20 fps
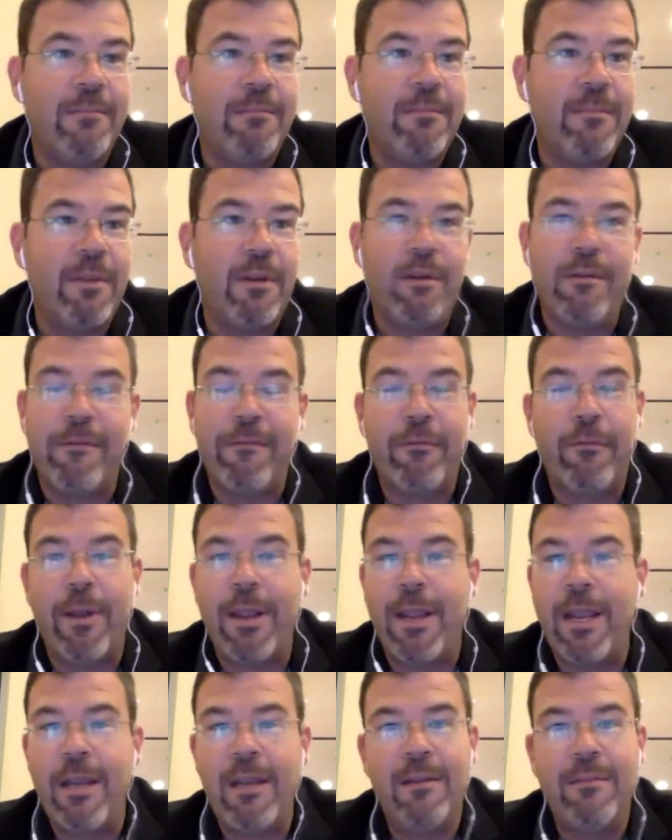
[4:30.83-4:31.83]
They're
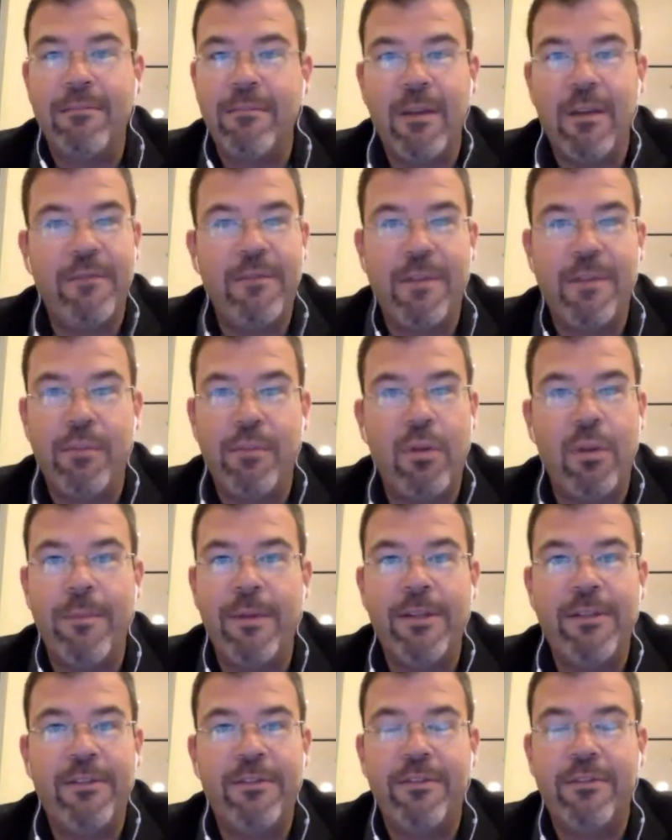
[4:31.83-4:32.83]
afraid of
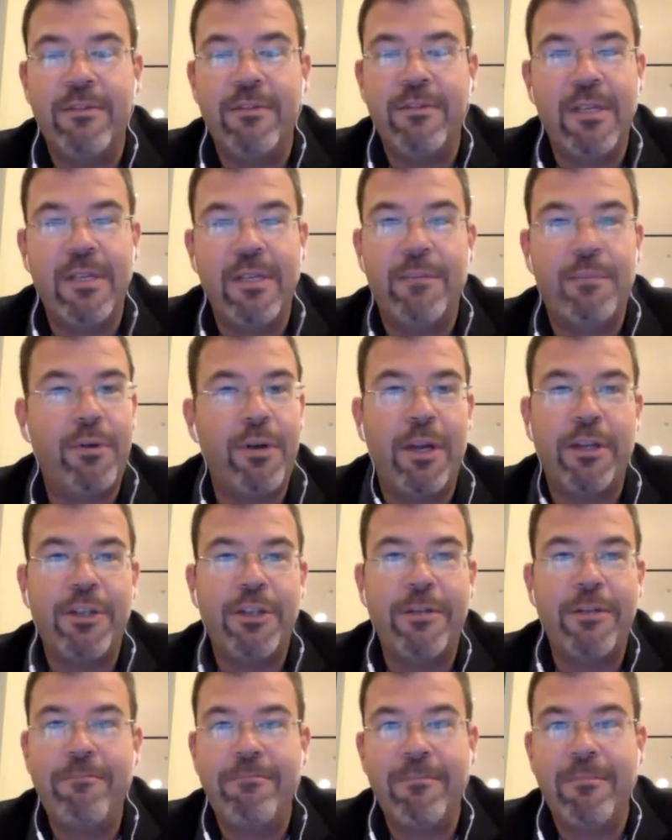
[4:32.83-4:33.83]
deployments into
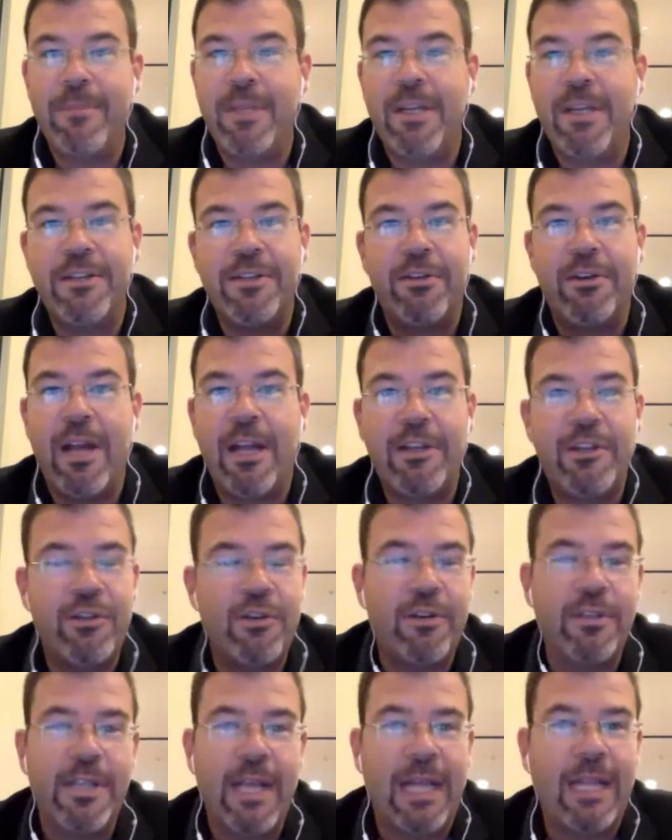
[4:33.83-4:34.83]
production because they're not
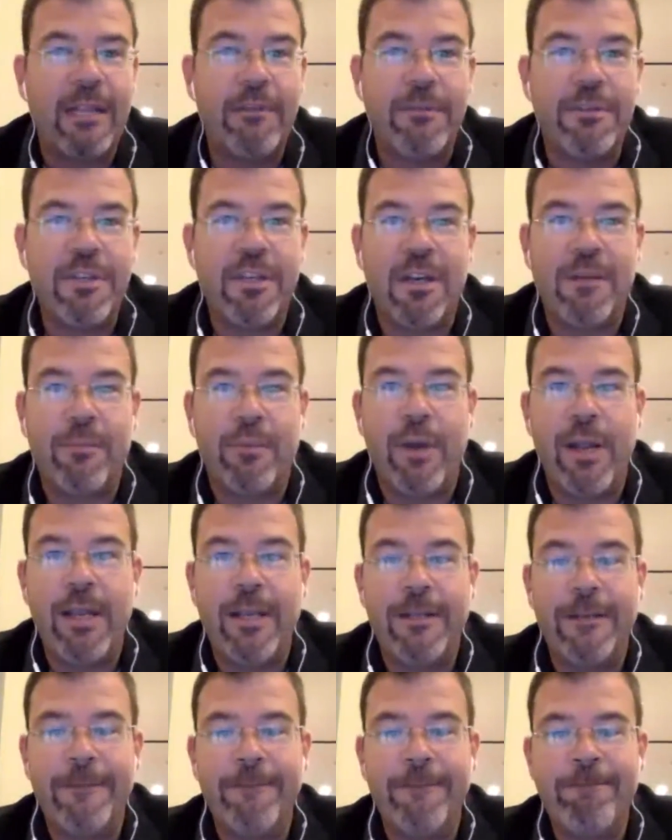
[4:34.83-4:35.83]
sure exactly what's going to
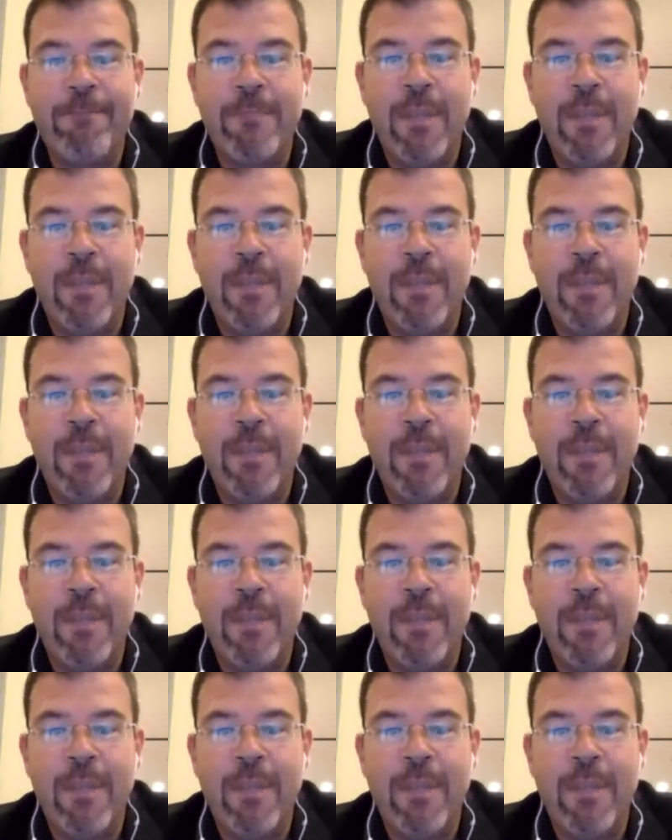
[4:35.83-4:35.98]
break.